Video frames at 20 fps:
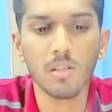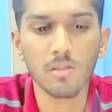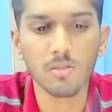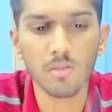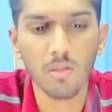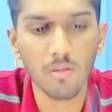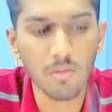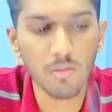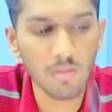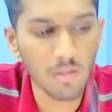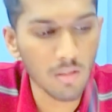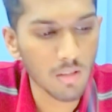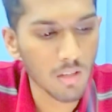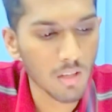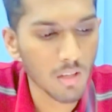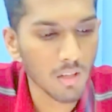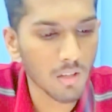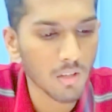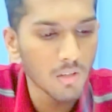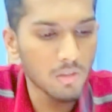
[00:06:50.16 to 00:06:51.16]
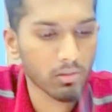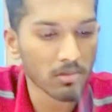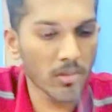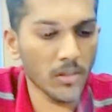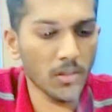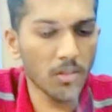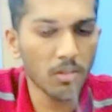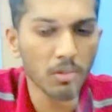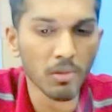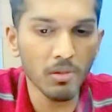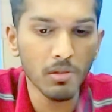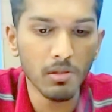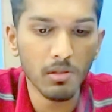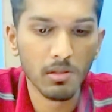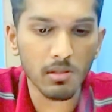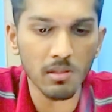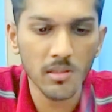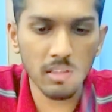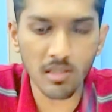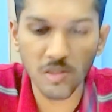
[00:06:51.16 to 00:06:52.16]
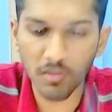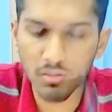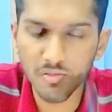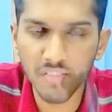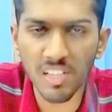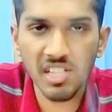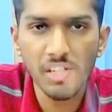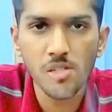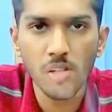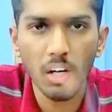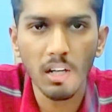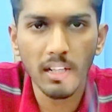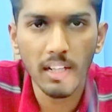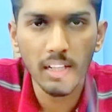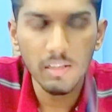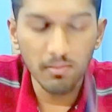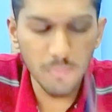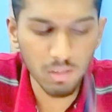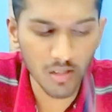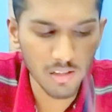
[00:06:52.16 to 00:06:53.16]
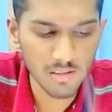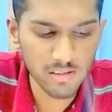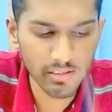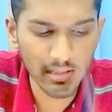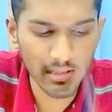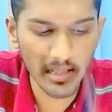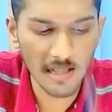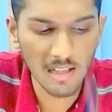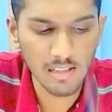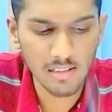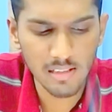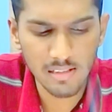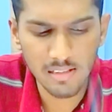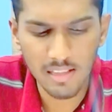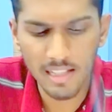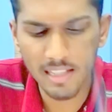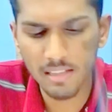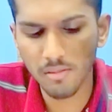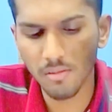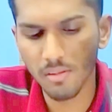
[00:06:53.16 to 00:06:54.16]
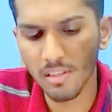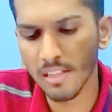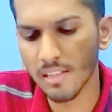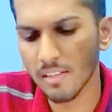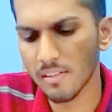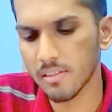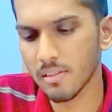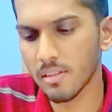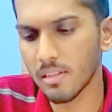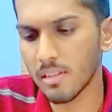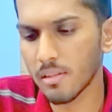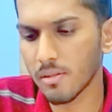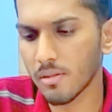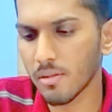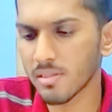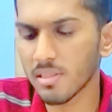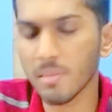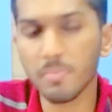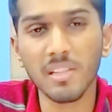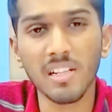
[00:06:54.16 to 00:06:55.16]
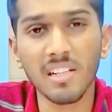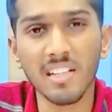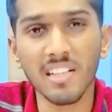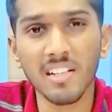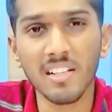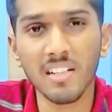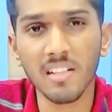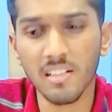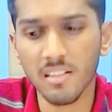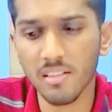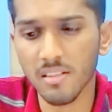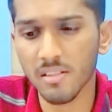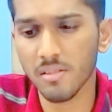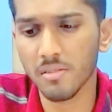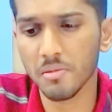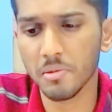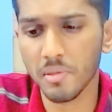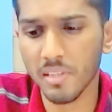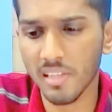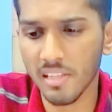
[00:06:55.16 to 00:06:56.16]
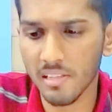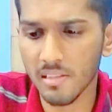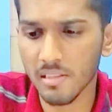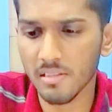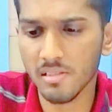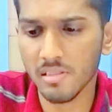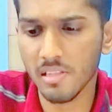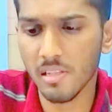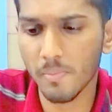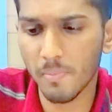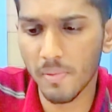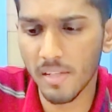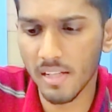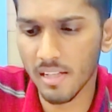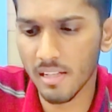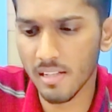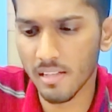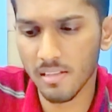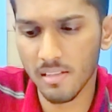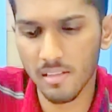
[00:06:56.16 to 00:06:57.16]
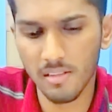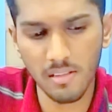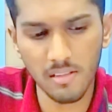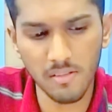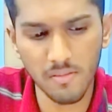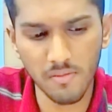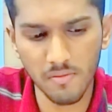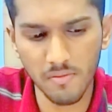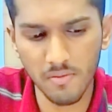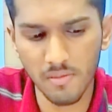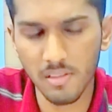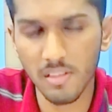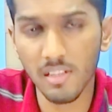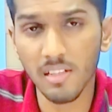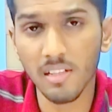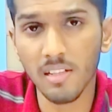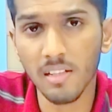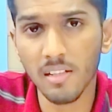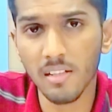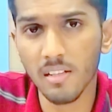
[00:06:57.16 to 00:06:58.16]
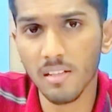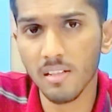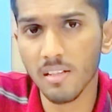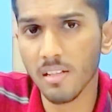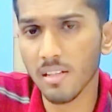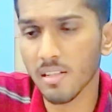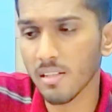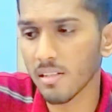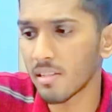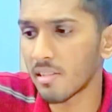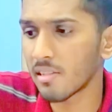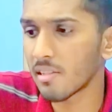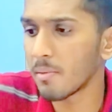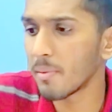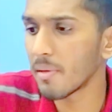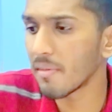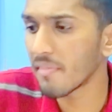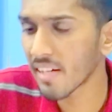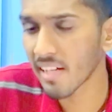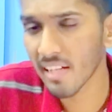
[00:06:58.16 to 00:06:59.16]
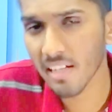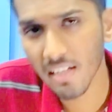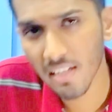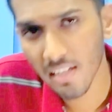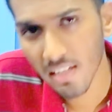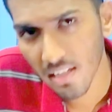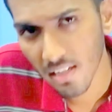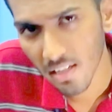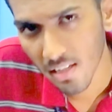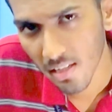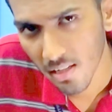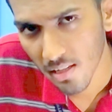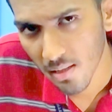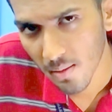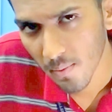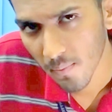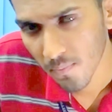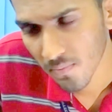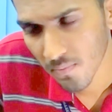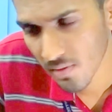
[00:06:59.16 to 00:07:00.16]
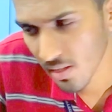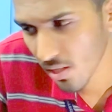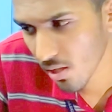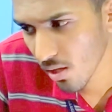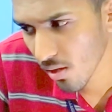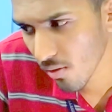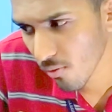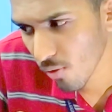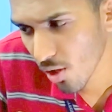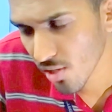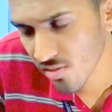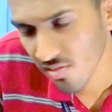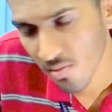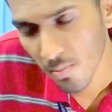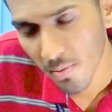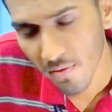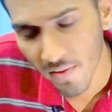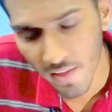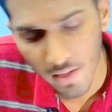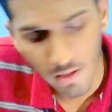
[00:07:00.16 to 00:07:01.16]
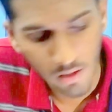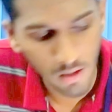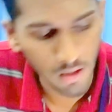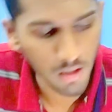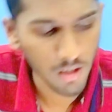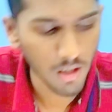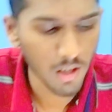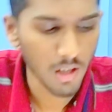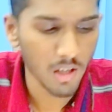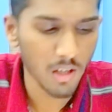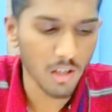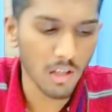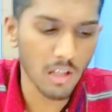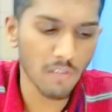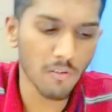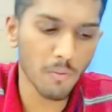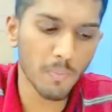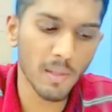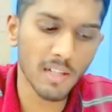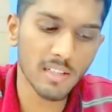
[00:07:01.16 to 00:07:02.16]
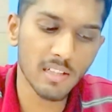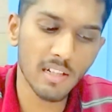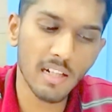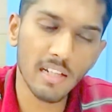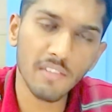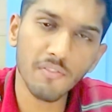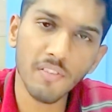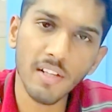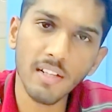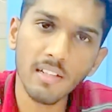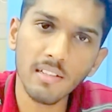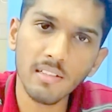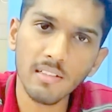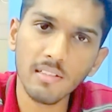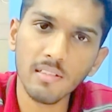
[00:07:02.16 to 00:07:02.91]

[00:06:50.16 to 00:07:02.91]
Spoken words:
sound. So this was very short range because this light only goes up till here. You can still play till here. It will be very the voice will be very low. If you play it like front,